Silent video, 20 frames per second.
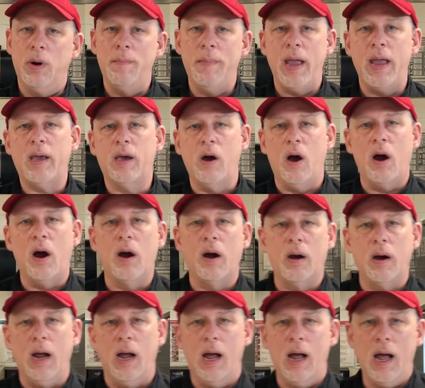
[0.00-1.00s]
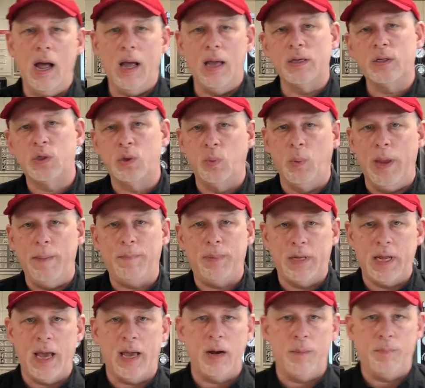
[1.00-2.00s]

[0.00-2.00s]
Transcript: to make our sweet potato